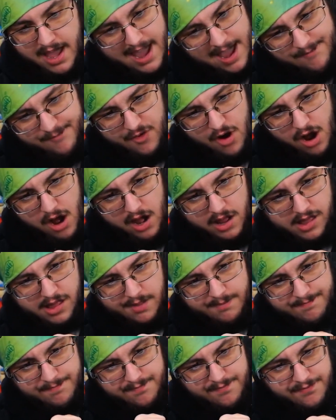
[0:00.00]

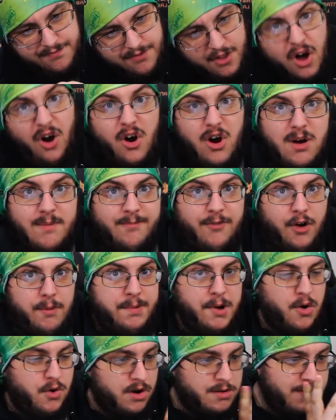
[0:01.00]
Ampharos, the harmful
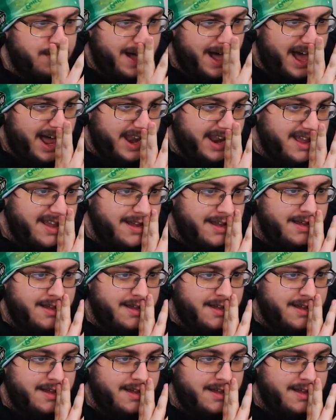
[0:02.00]
Pokemon.